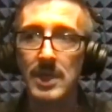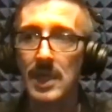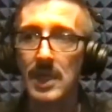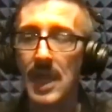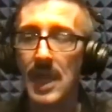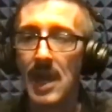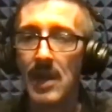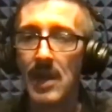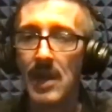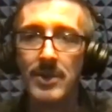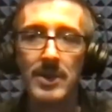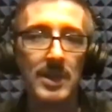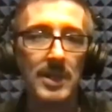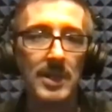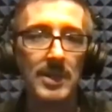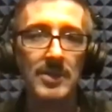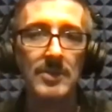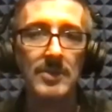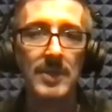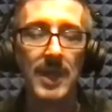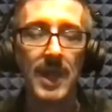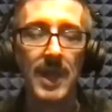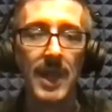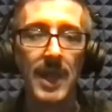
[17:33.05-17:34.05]
how are you going
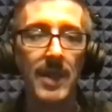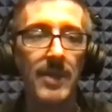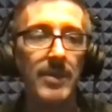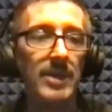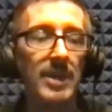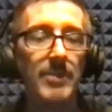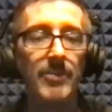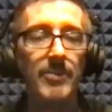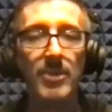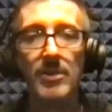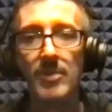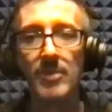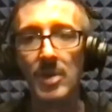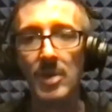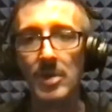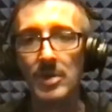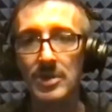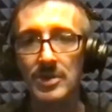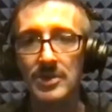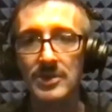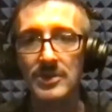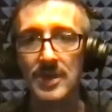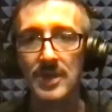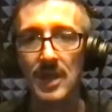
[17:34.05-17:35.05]
to do that? How are you going to promote
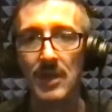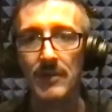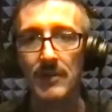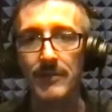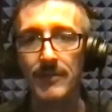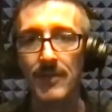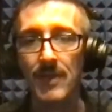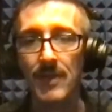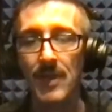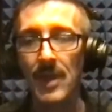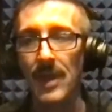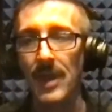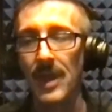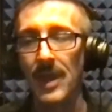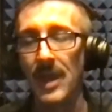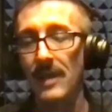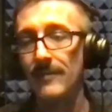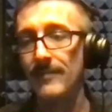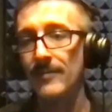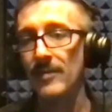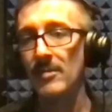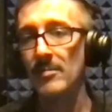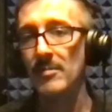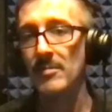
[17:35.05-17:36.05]
yourself?
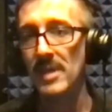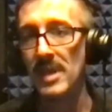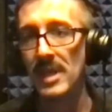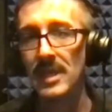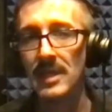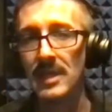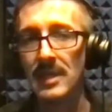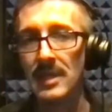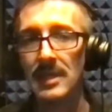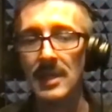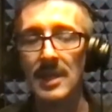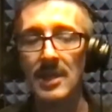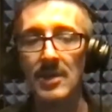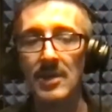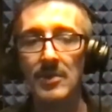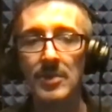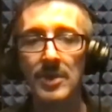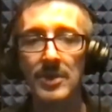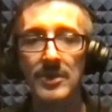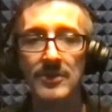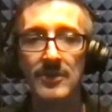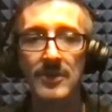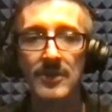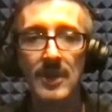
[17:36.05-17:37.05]
And for me, it
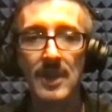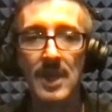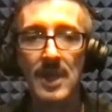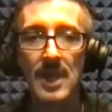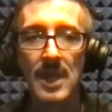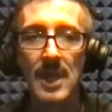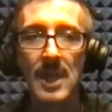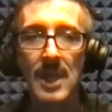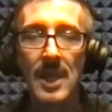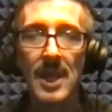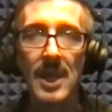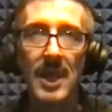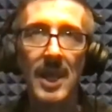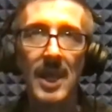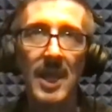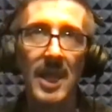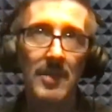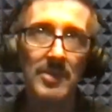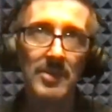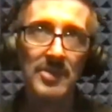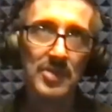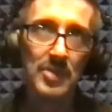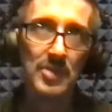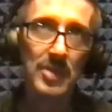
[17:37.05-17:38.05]
was
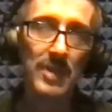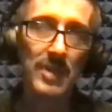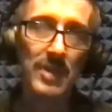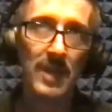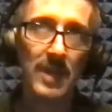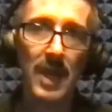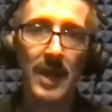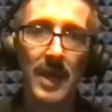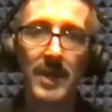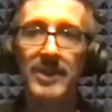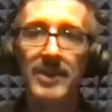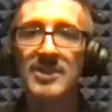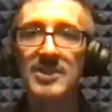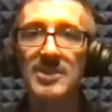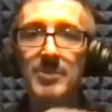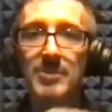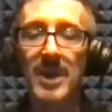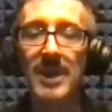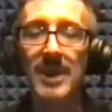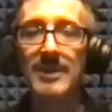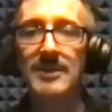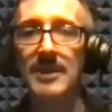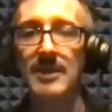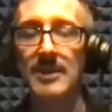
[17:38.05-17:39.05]
sort of an
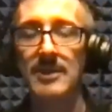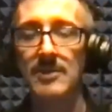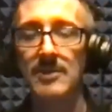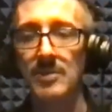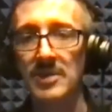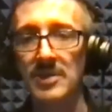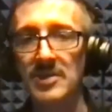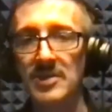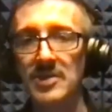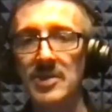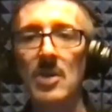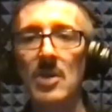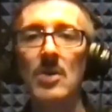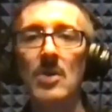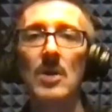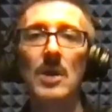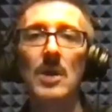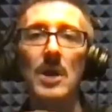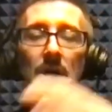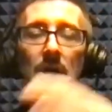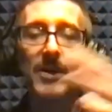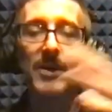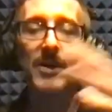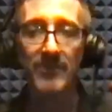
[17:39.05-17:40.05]
unexpected result
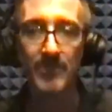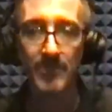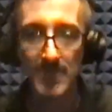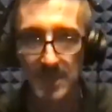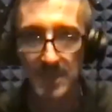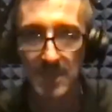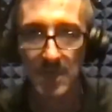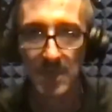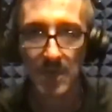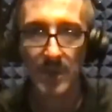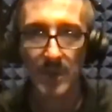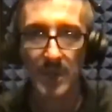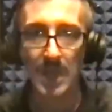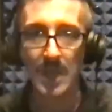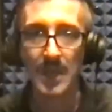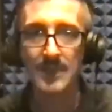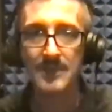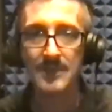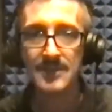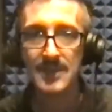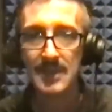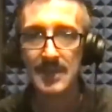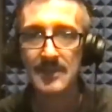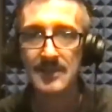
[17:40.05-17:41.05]
of me going
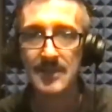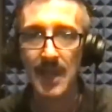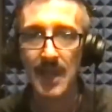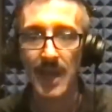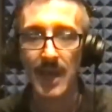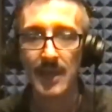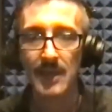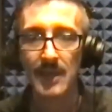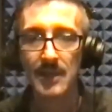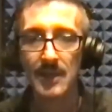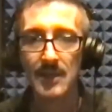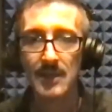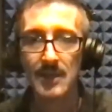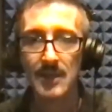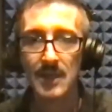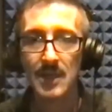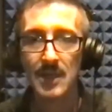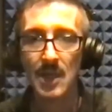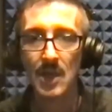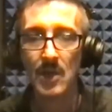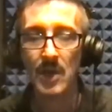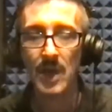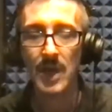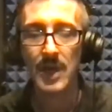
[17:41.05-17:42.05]
on TikTok. You
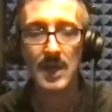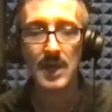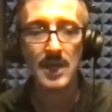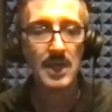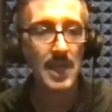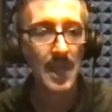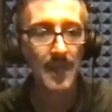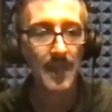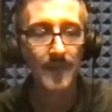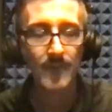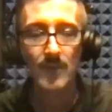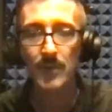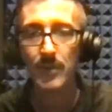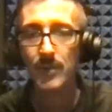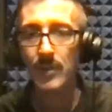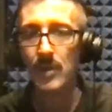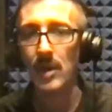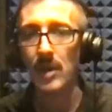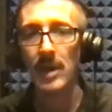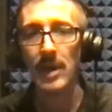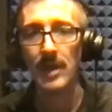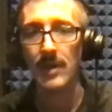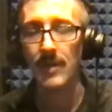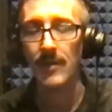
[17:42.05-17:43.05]
know, I never
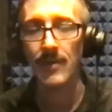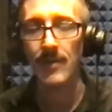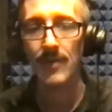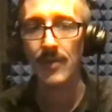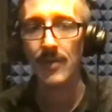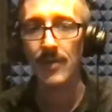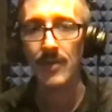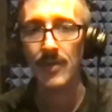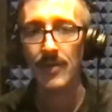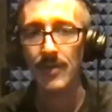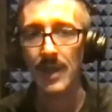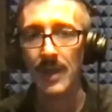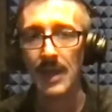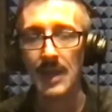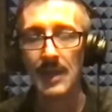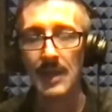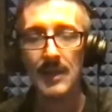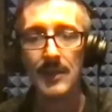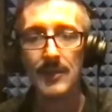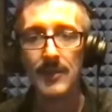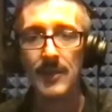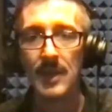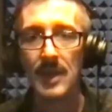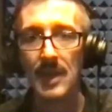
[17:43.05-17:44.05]
thought that
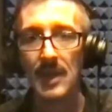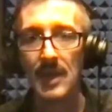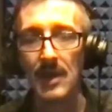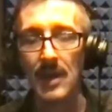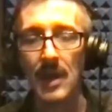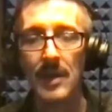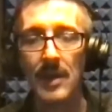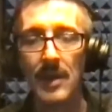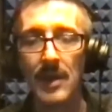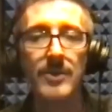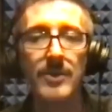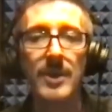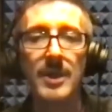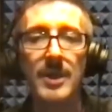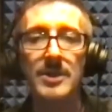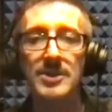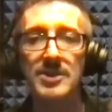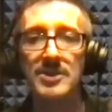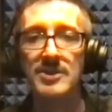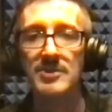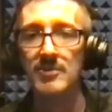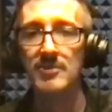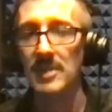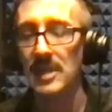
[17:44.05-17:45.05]
anything other than
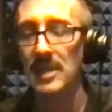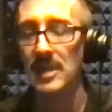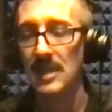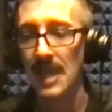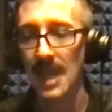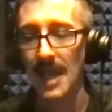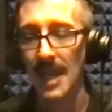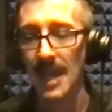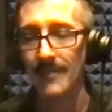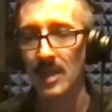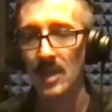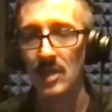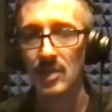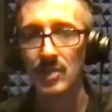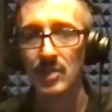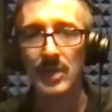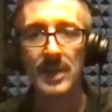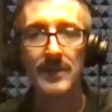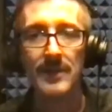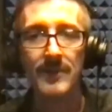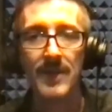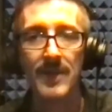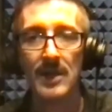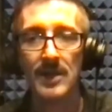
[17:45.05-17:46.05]
just me having a
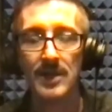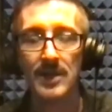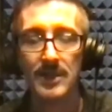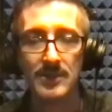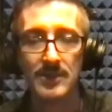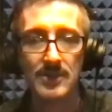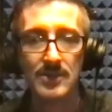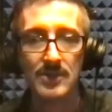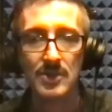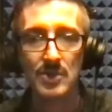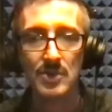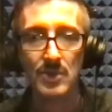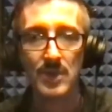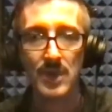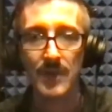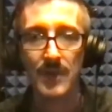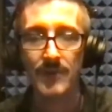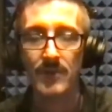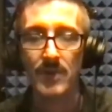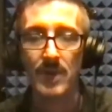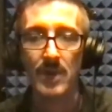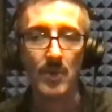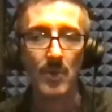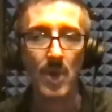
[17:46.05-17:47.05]
creative outlet to do
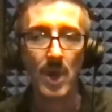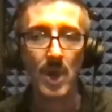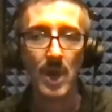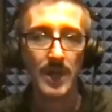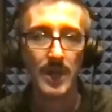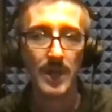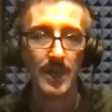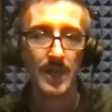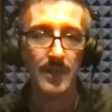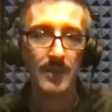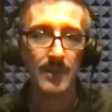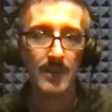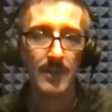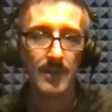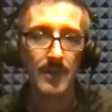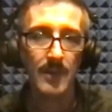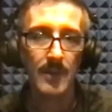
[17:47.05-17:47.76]
whatever I wanted.